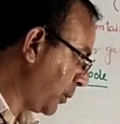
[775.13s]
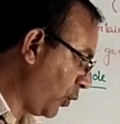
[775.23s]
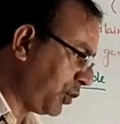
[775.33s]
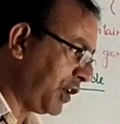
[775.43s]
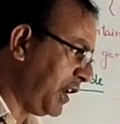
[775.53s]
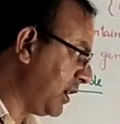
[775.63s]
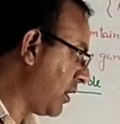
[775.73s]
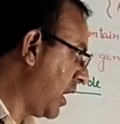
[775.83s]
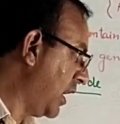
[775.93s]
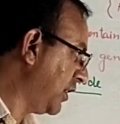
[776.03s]
protein
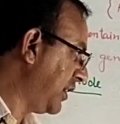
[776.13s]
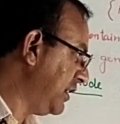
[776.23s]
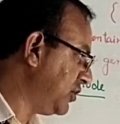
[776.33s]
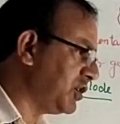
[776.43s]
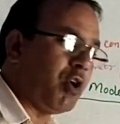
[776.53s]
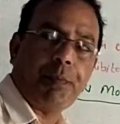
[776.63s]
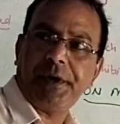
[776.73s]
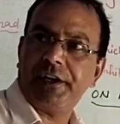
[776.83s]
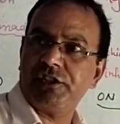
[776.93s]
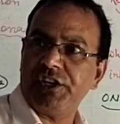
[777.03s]
can't reach the
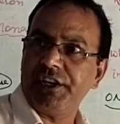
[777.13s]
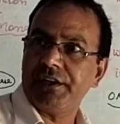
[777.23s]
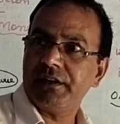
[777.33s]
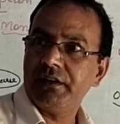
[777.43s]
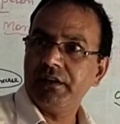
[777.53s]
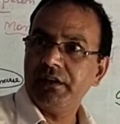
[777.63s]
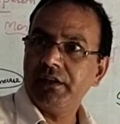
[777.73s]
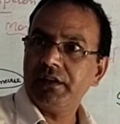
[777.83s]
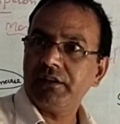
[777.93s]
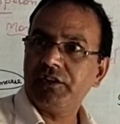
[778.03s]
operator gene.
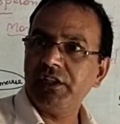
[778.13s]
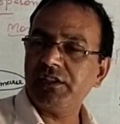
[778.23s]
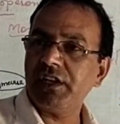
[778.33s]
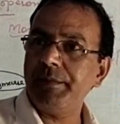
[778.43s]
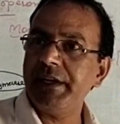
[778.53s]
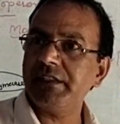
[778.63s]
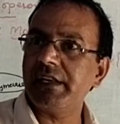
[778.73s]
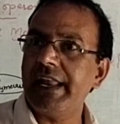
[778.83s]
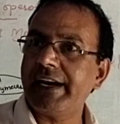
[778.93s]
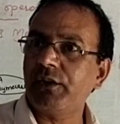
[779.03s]
This remains
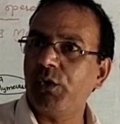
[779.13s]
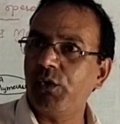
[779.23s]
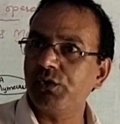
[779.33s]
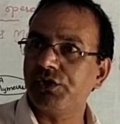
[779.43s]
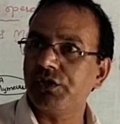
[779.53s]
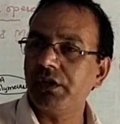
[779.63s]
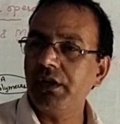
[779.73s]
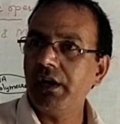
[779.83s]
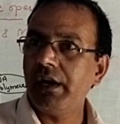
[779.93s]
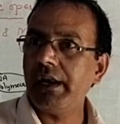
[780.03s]
lactose.
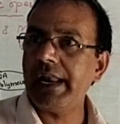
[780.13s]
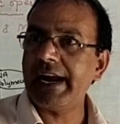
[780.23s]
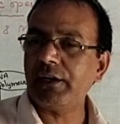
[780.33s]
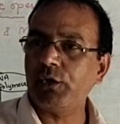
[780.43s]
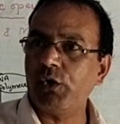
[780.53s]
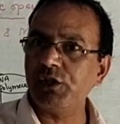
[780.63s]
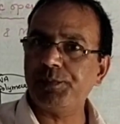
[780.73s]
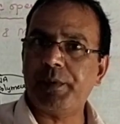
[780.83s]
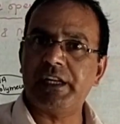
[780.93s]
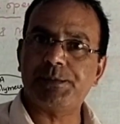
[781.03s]

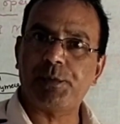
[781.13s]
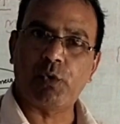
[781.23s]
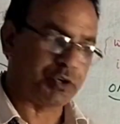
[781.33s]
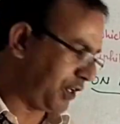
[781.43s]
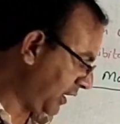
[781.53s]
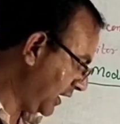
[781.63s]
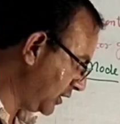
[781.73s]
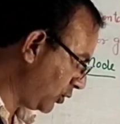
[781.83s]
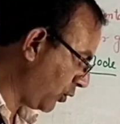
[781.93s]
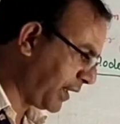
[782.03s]
Lactose plus protein
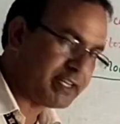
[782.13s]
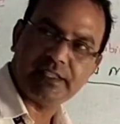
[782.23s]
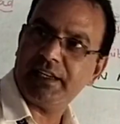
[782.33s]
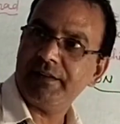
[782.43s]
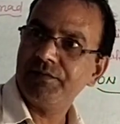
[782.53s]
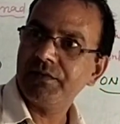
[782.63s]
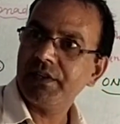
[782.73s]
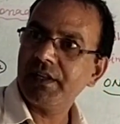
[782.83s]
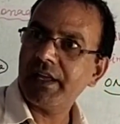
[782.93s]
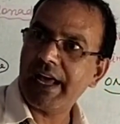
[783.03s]
is known as an
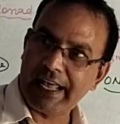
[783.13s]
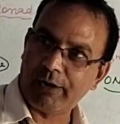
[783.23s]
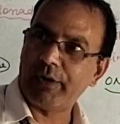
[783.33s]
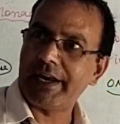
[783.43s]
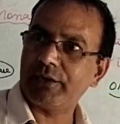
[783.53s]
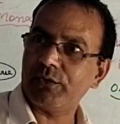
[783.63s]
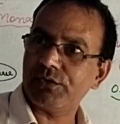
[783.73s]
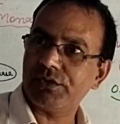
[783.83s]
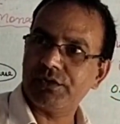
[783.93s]
allolactose.